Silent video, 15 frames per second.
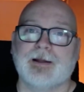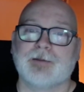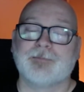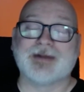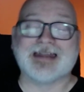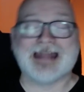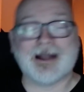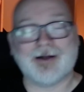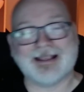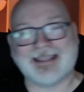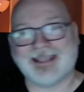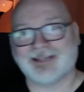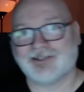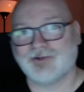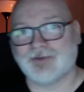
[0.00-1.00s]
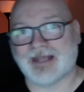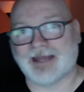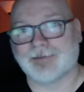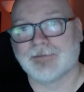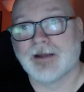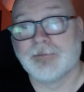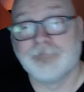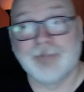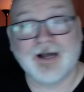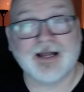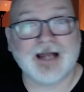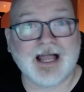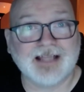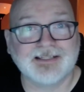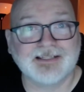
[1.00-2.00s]
But now I can't do that. But
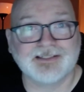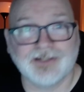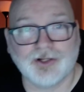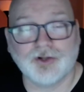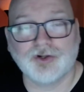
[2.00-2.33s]
I still